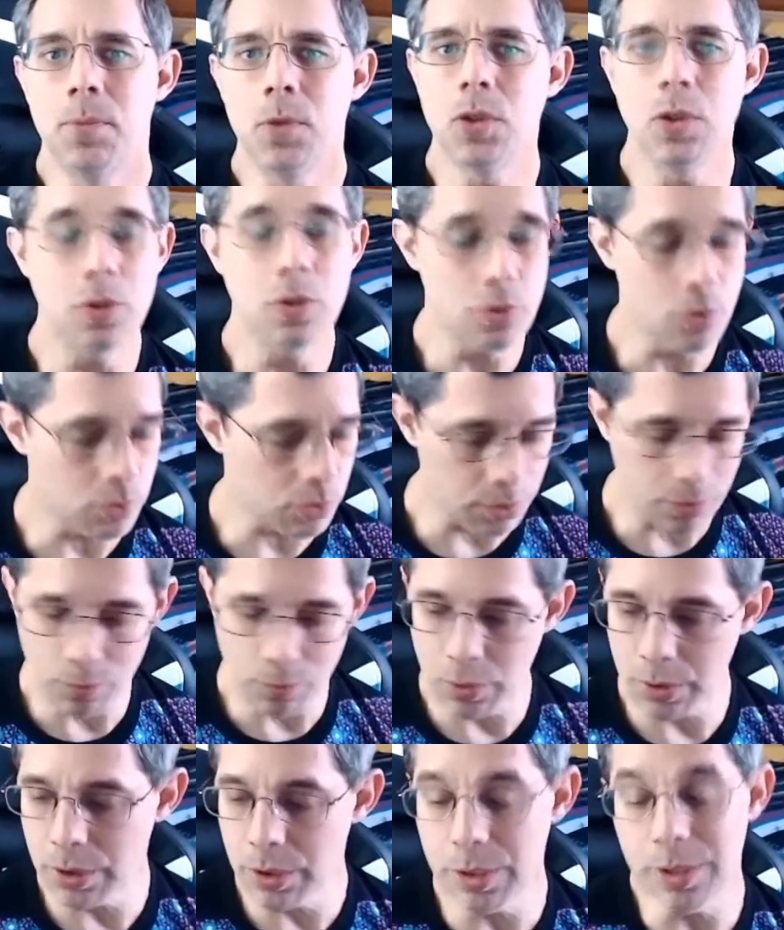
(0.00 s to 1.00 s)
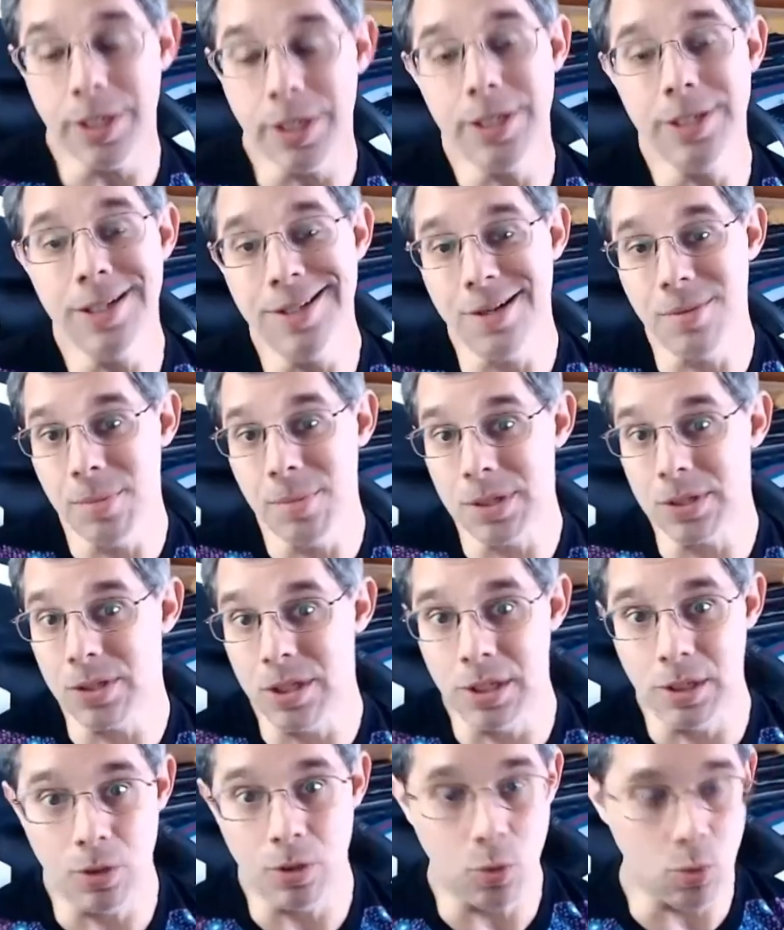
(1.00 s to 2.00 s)
So it's quick, really good. And then you mix
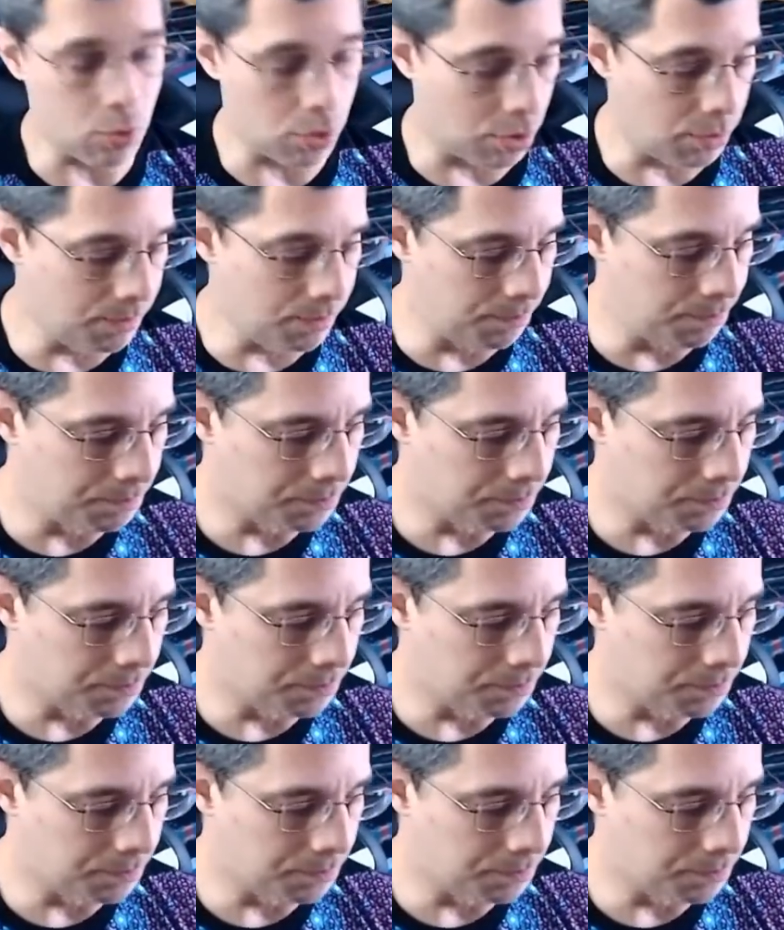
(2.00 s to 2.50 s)
in the corn.